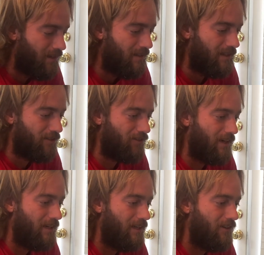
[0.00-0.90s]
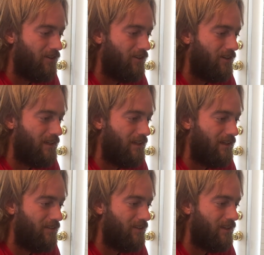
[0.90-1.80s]
This right here
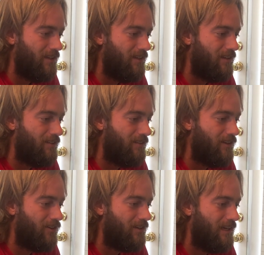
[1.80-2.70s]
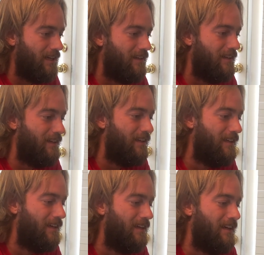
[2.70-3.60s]
is the
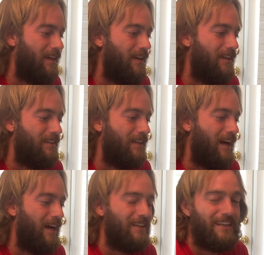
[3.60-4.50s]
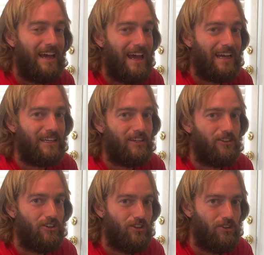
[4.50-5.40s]
CRKT Tac
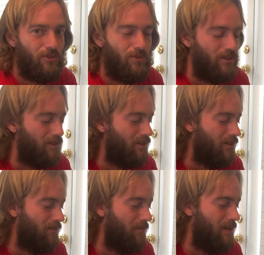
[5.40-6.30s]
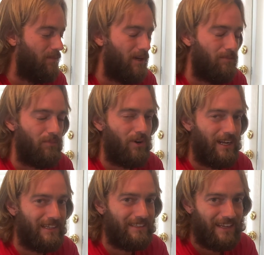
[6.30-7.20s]
2, made by
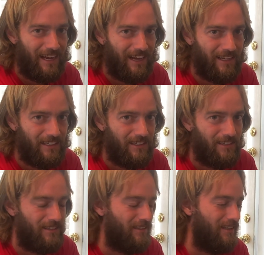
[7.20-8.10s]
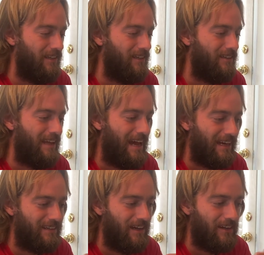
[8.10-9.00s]
Brian Tide, the
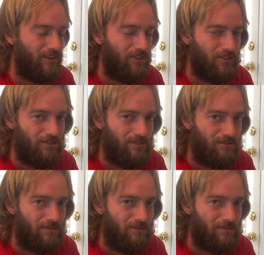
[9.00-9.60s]
tactile